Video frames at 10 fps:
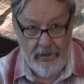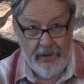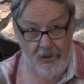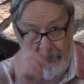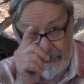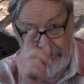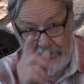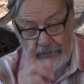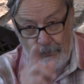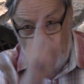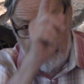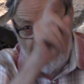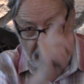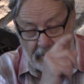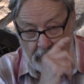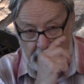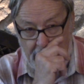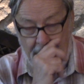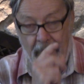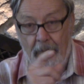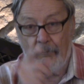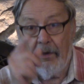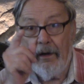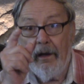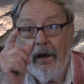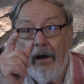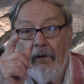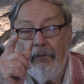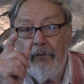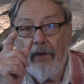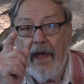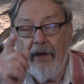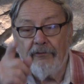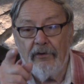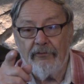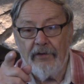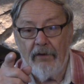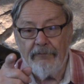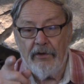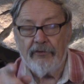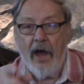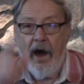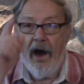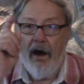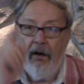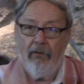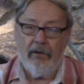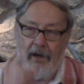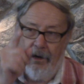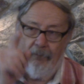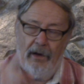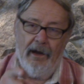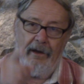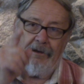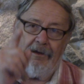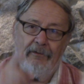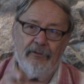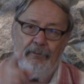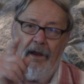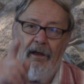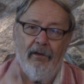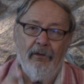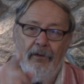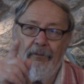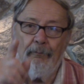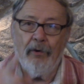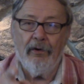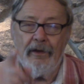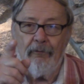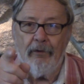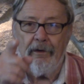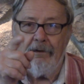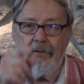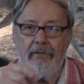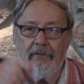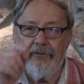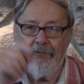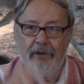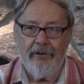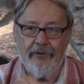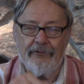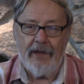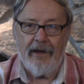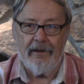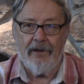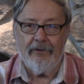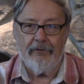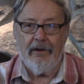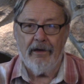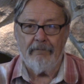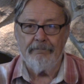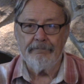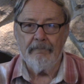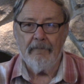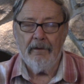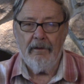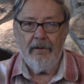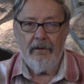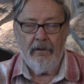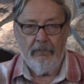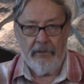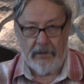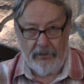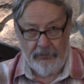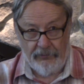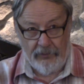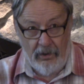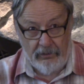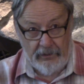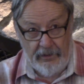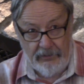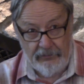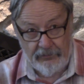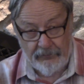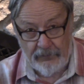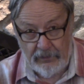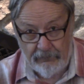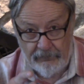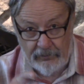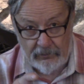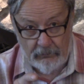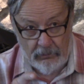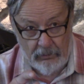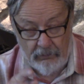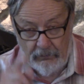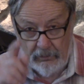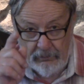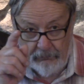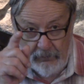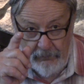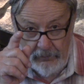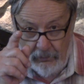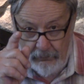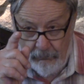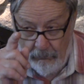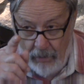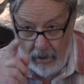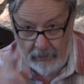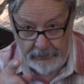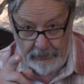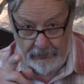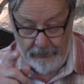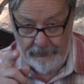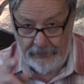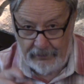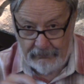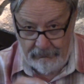and you see smoke going up, but ask yourself this, how come I can smell burning wood when you're standing on the ground? Because there's all kinds of invisible molecules that